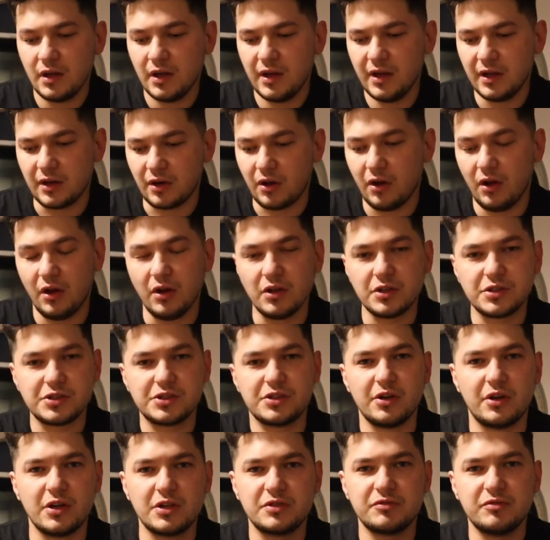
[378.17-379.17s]
It all
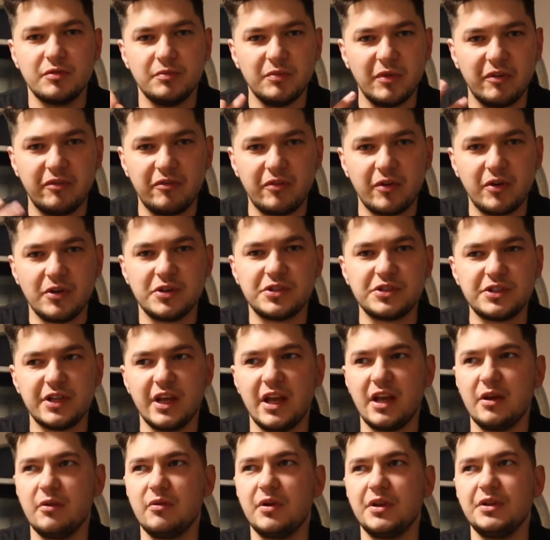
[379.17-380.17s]
starts from the first
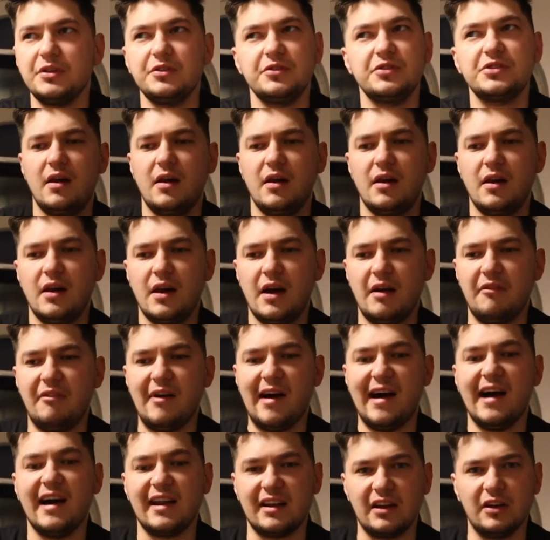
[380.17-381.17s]
day when you, I've
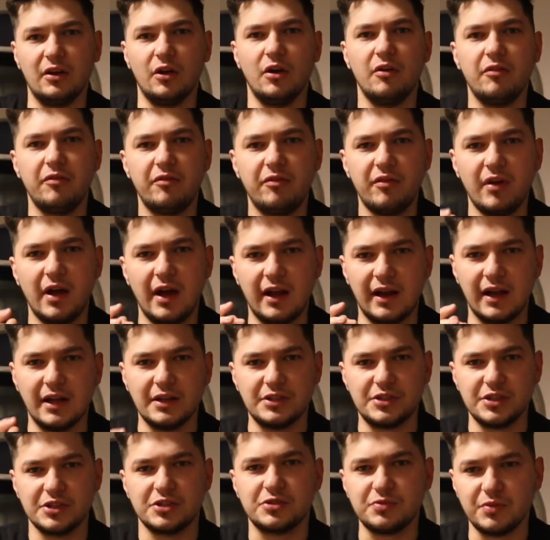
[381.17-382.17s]
had enough and
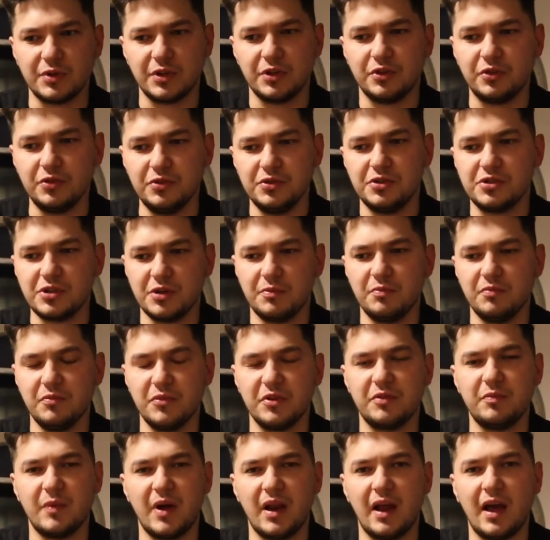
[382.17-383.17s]
I just want to do something
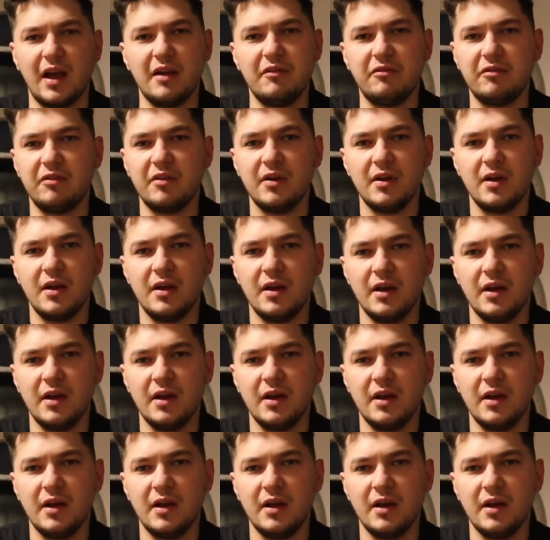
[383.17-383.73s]
with my life.